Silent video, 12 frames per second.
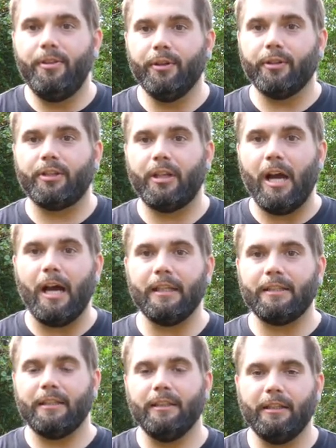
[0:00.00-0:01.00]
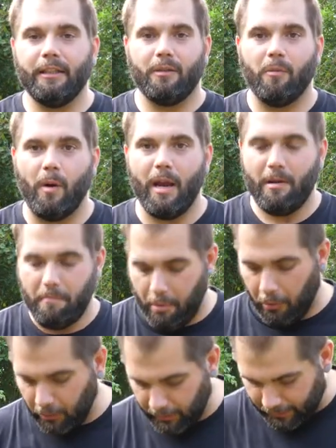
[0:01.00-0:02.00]
there's constantly this weight
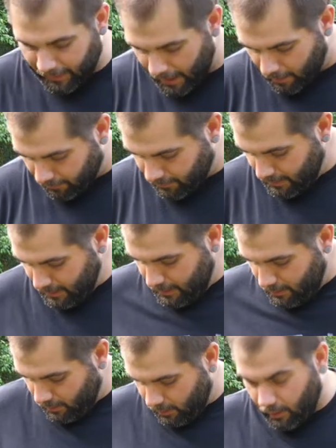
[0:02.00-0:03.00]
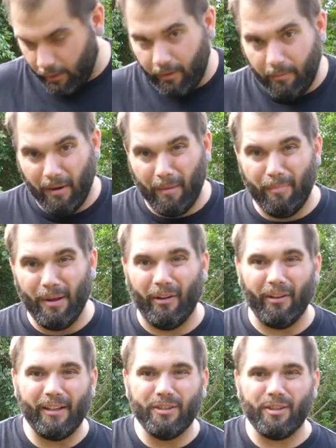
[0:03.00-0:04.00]
pulling down on my
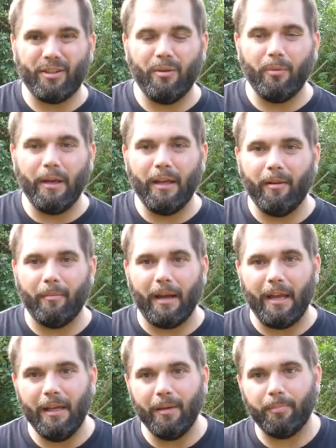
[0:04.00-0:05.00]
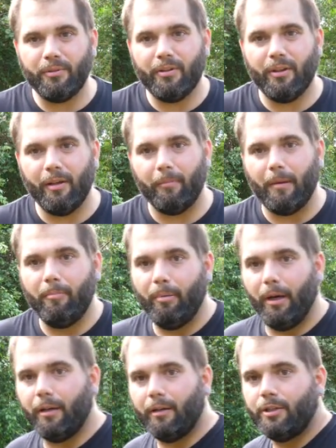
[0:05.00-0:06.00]
belt. And just the way that my hips and my
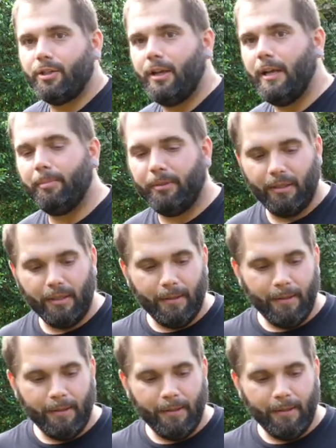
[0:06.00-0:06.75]
butt are shaped,